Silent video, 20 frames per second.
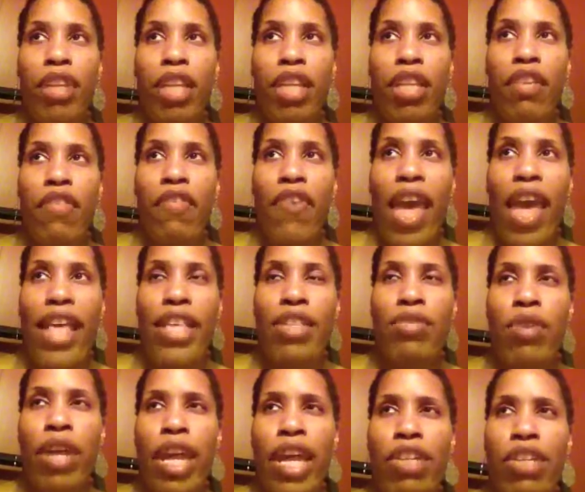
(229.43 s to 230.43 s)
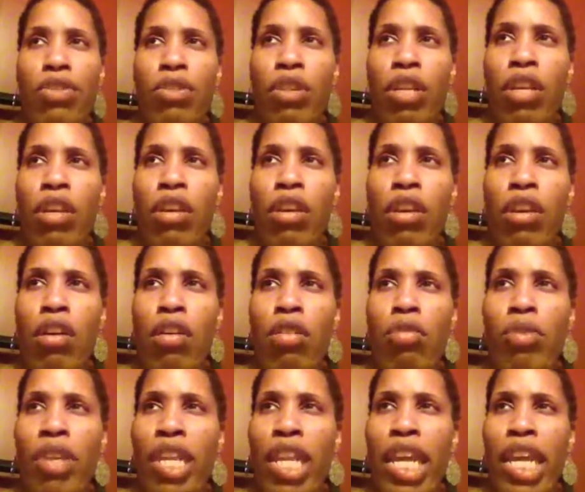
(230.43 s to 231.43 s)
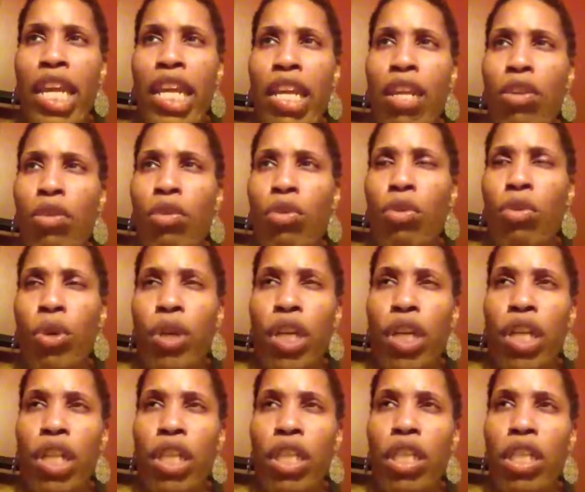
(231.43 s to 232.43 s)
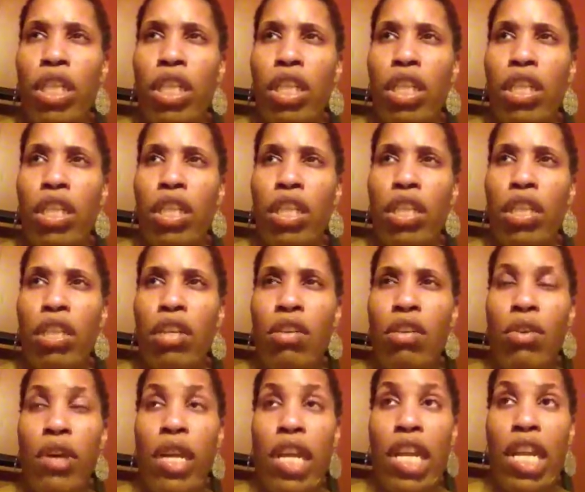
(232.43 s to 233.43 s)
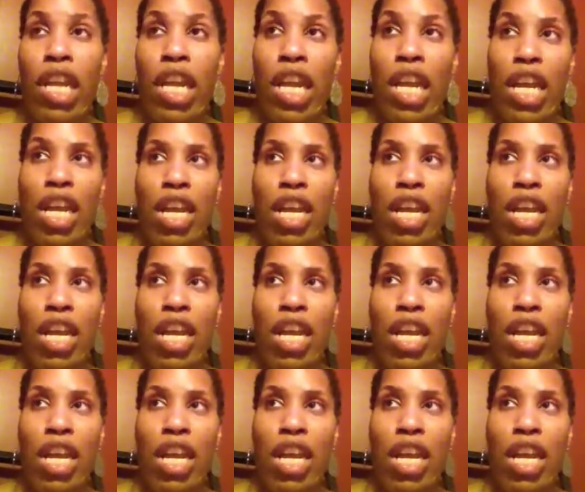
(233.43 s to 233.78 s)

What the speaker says: The fast will actually culminate on on